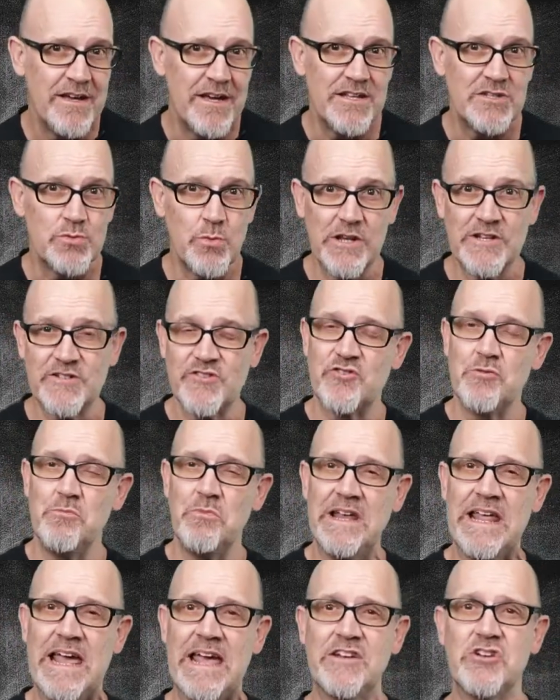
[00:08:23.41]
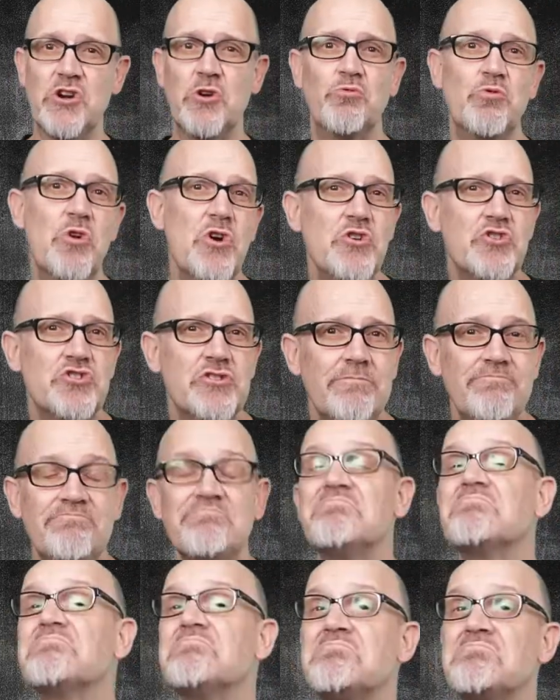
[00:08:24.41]
as well as from land erosion,
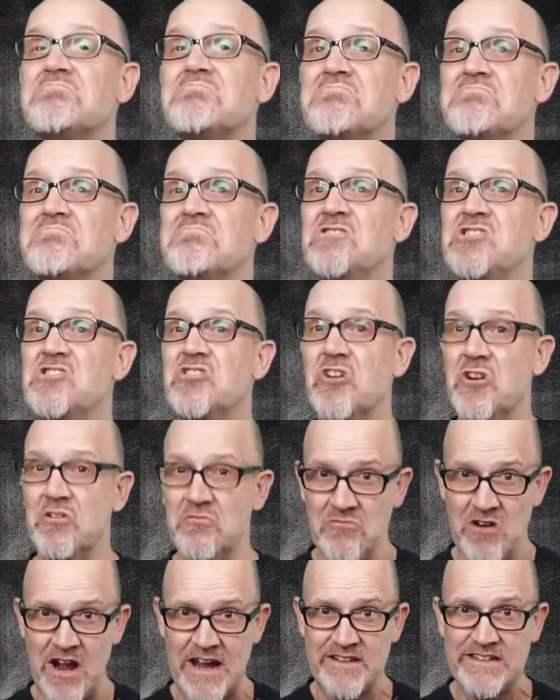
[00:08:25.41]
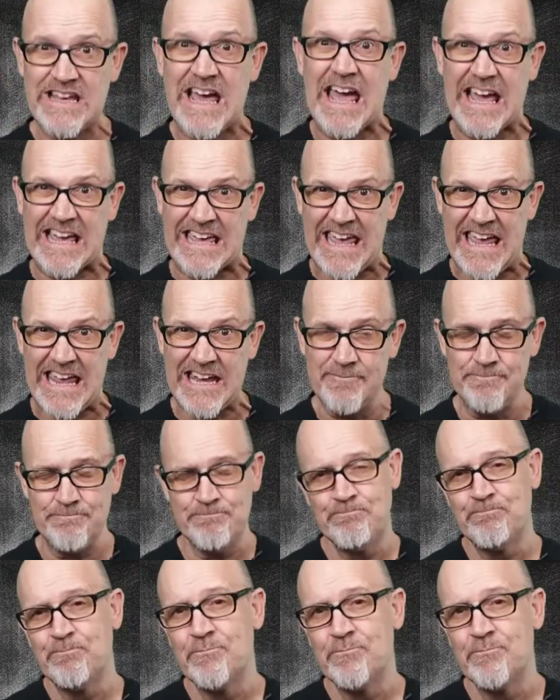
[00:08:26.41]
you got it right again.